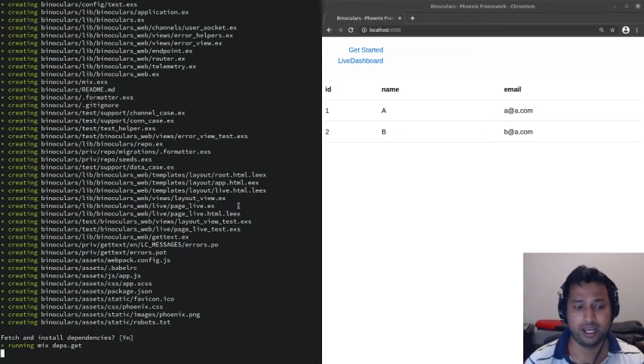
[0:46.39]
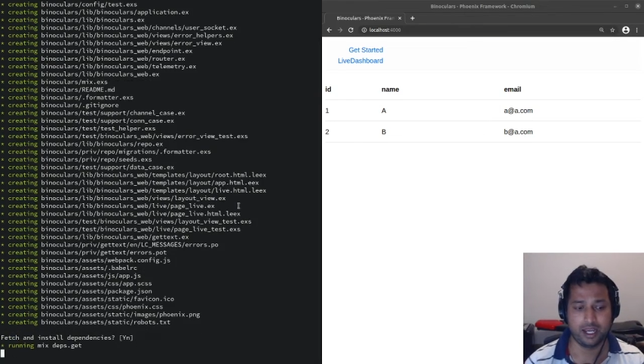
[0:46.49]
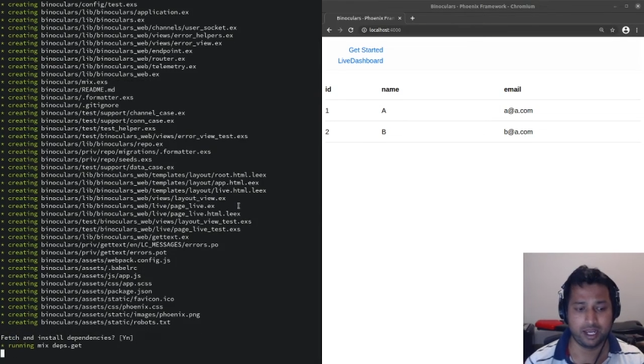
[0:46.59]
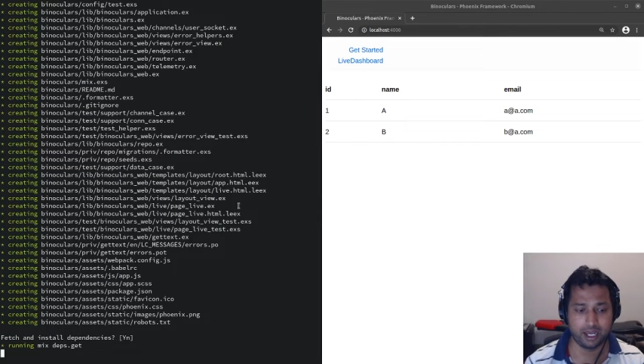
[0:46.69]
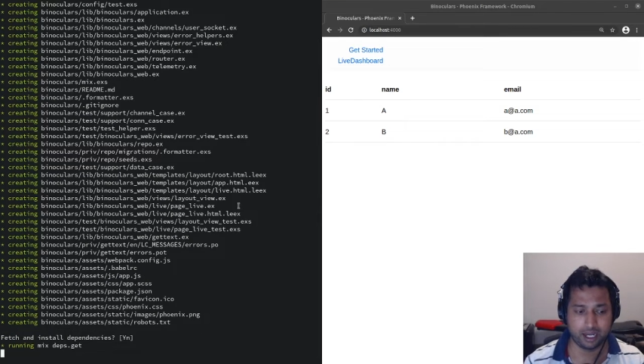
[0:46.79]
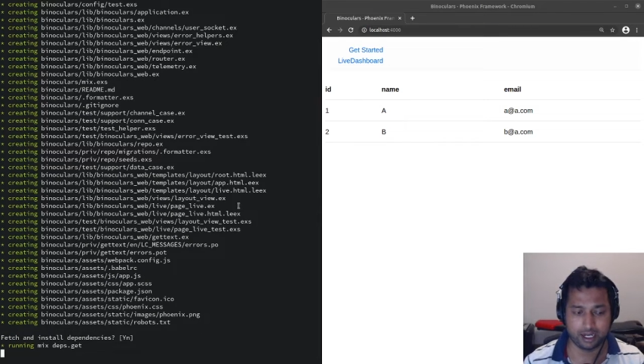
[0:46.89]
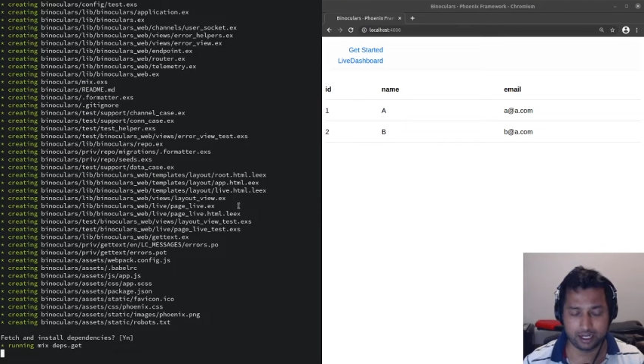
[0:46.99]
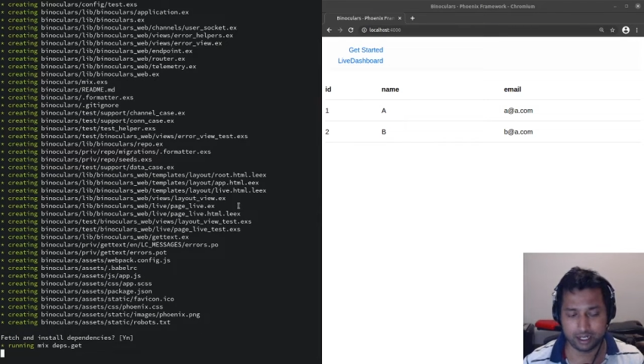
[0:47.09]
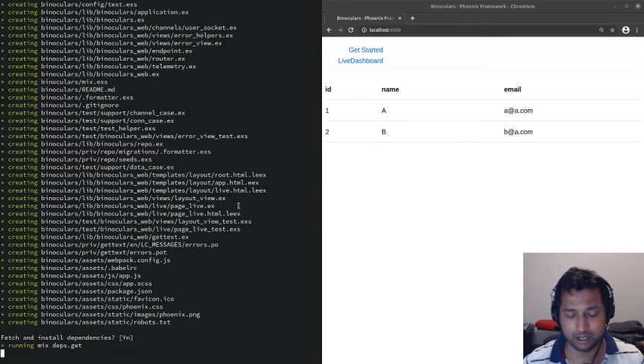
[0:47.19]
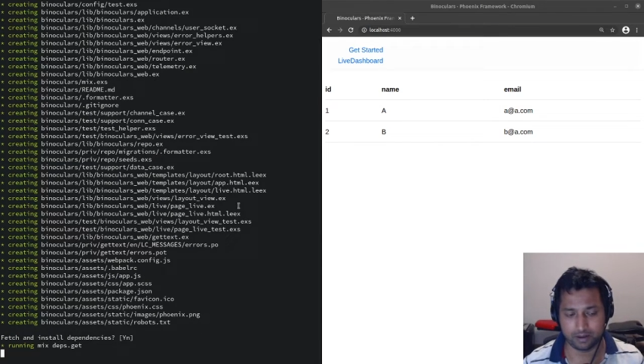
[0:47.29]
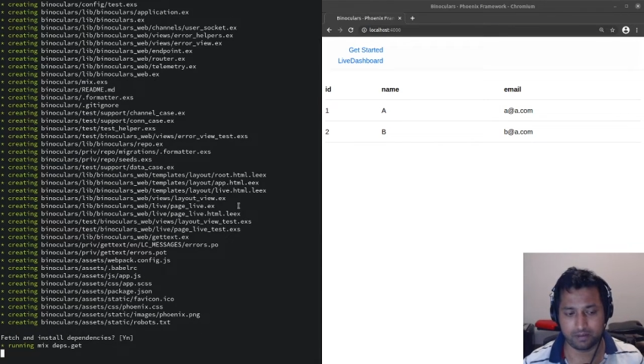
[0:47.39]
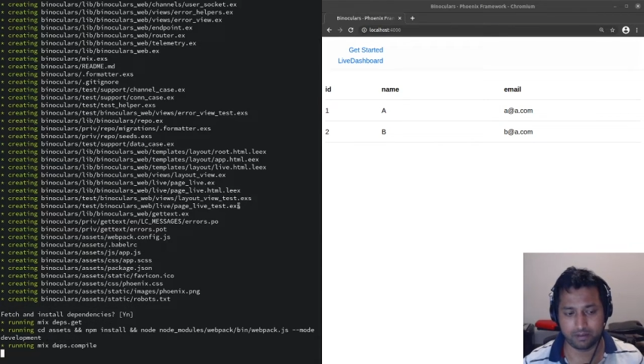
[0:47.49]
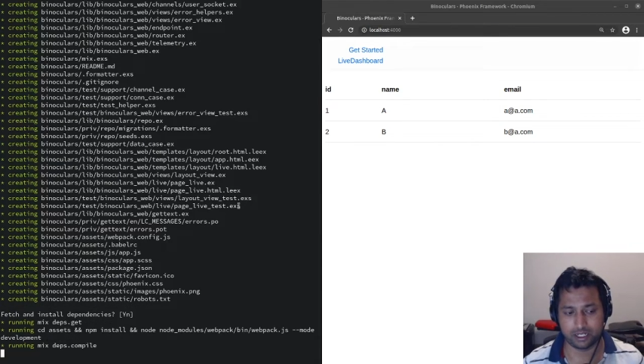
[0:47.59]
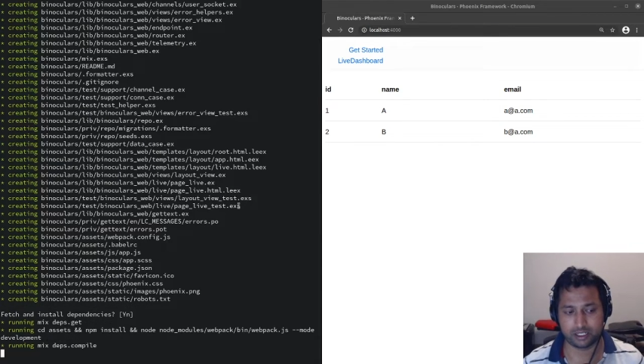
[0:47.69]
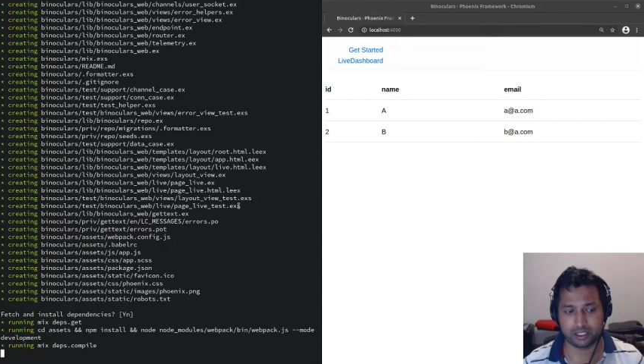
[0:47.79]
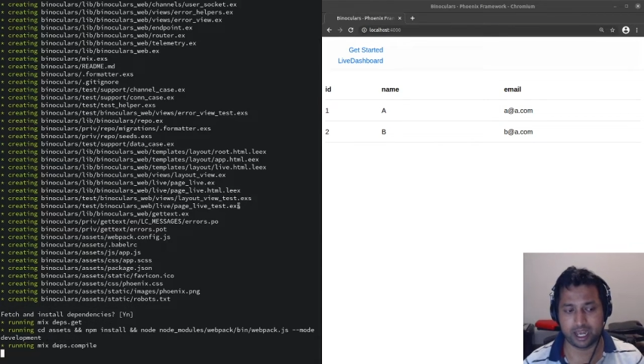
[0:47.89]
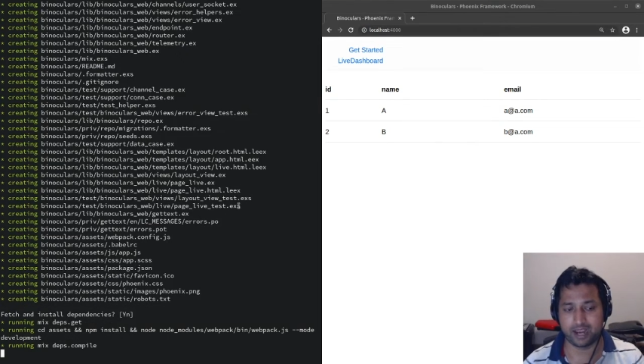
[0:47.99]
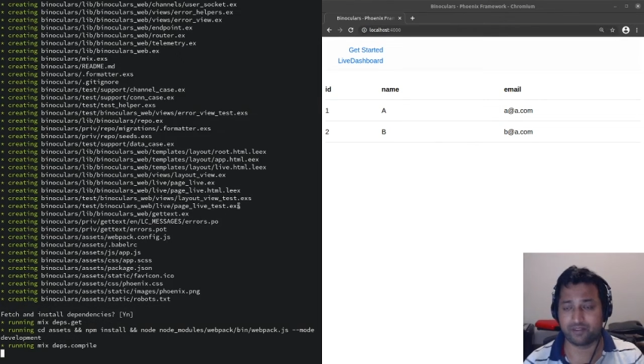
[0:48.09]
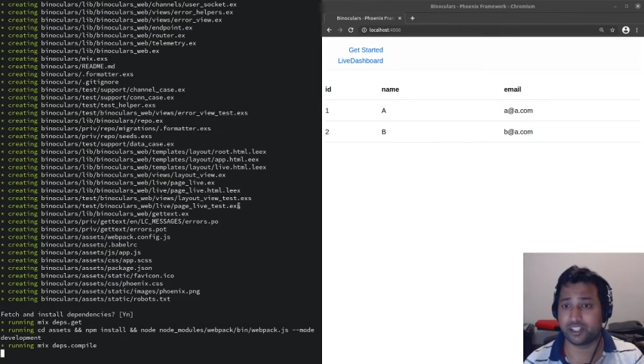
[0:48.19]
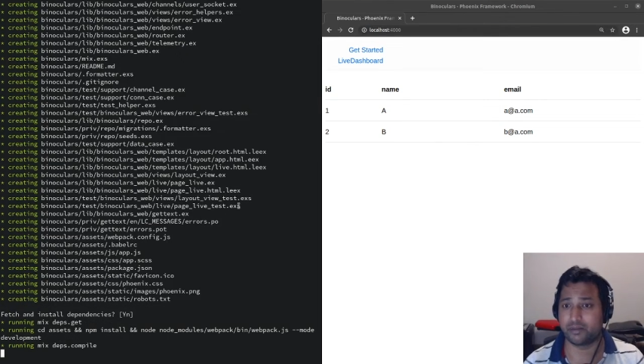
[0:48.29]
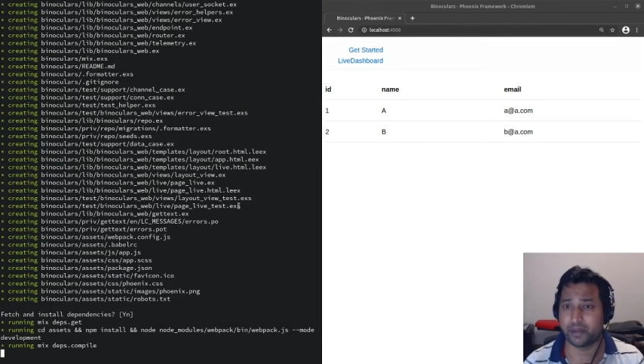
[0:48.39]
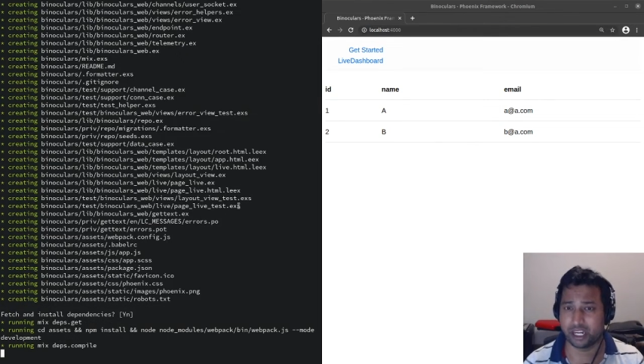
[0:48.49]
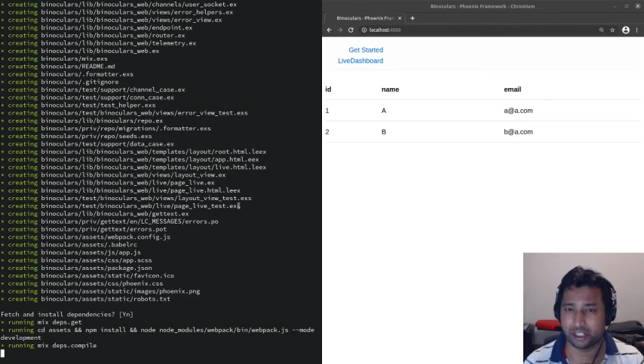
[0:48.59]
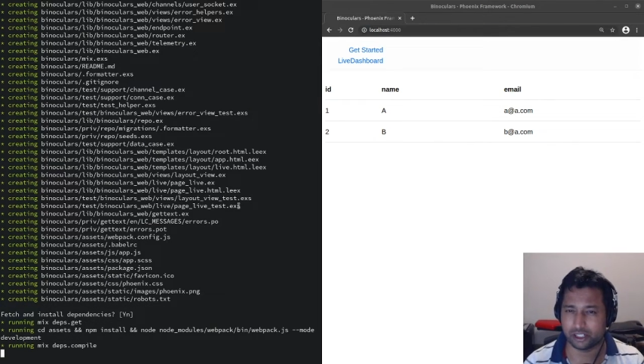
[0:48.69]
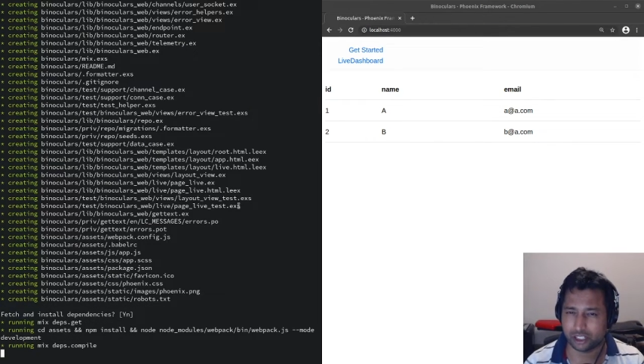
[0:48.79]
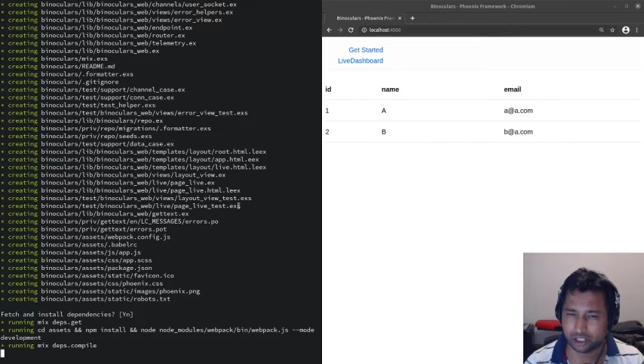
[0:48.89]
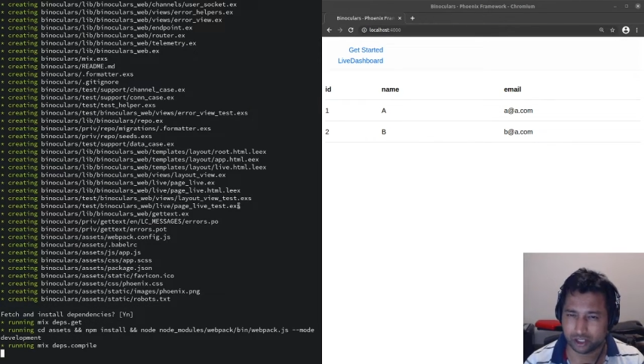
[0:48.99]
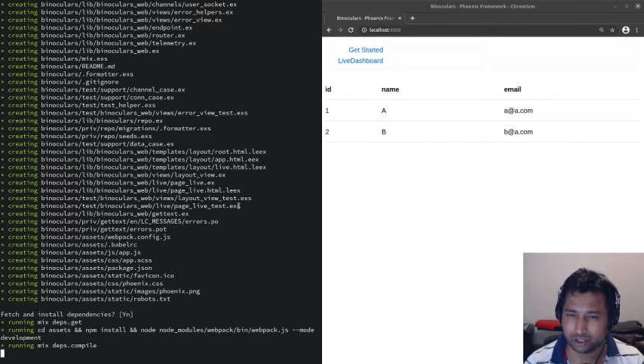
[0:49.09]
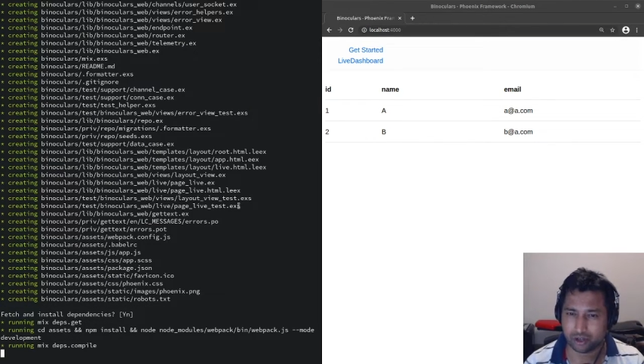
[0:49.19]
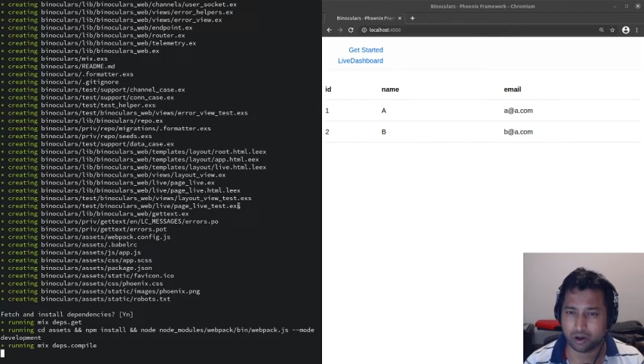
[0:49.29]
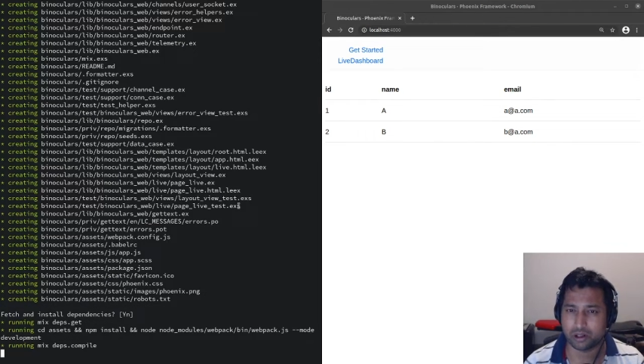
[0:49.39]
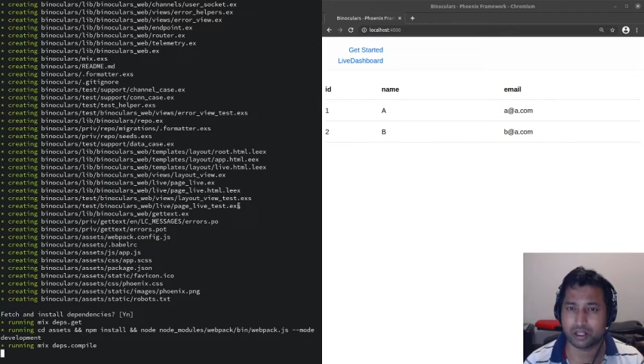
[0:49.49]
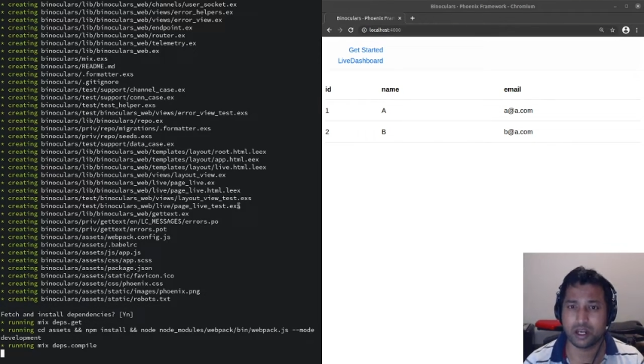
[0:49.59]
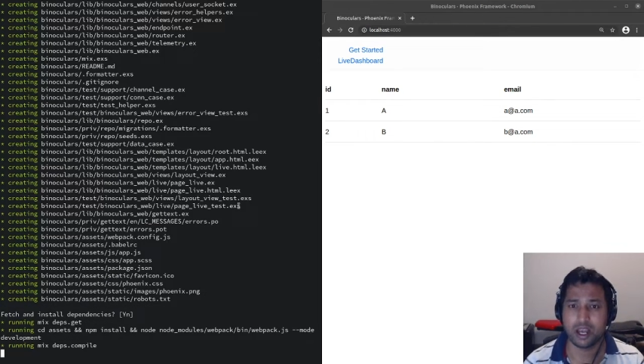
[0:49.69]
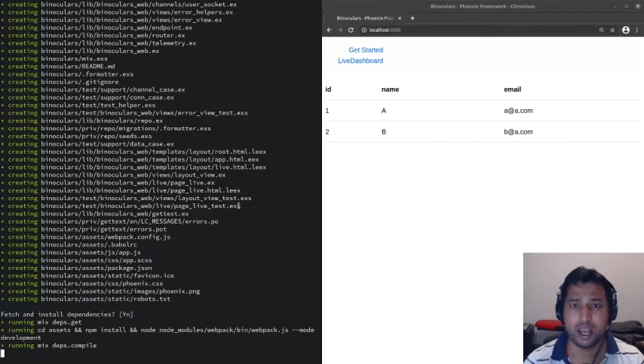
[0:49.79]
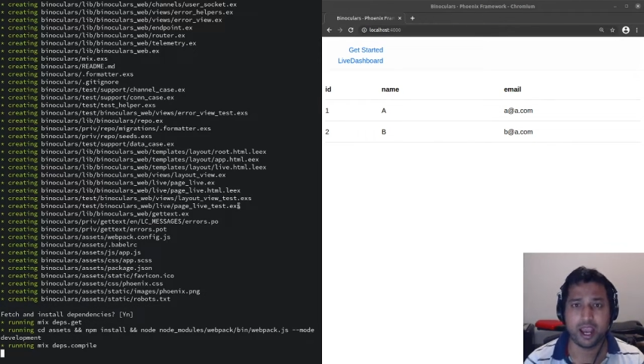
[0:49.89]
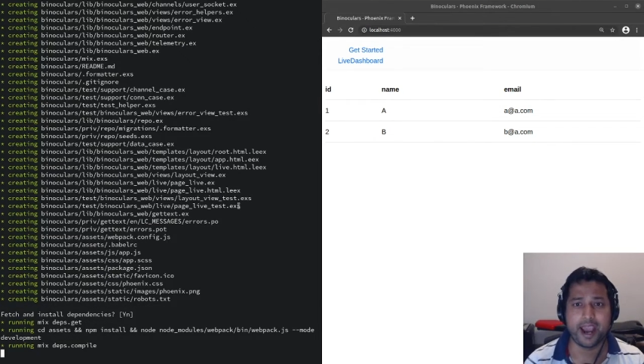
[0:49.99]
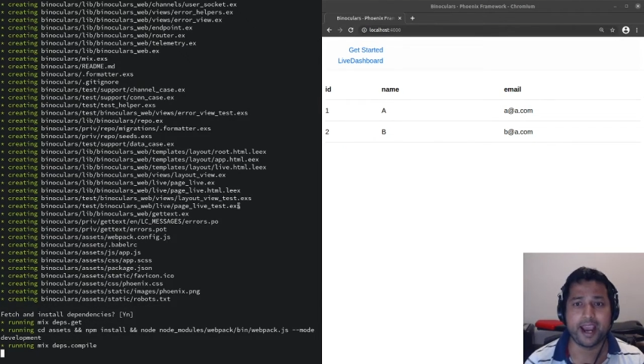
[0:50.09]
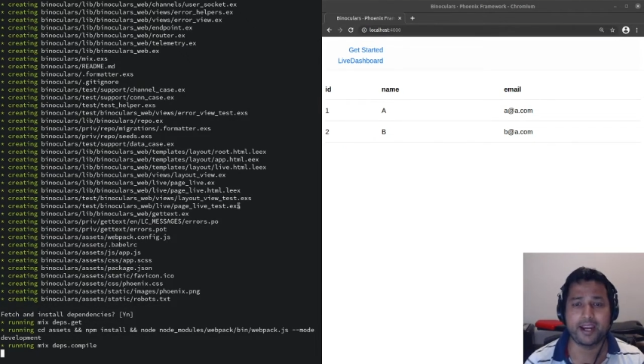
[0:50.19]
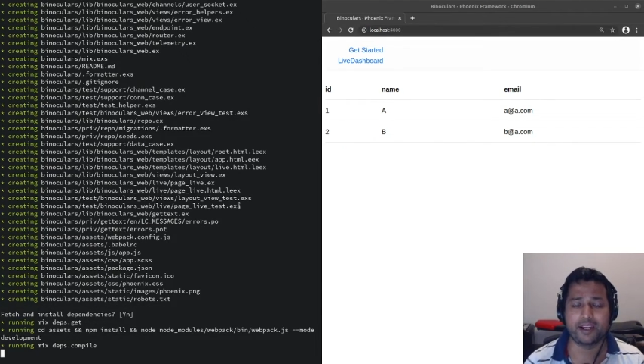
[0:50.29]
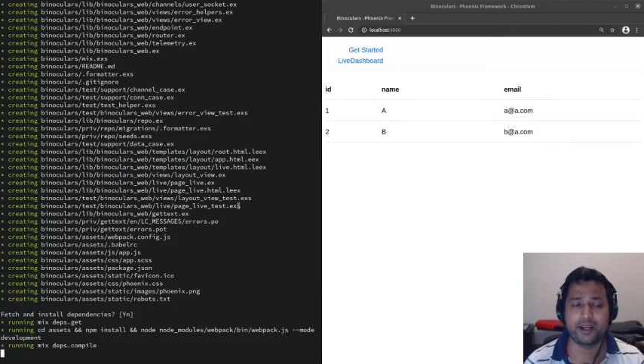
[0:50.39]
and let's have the dependencies installed. And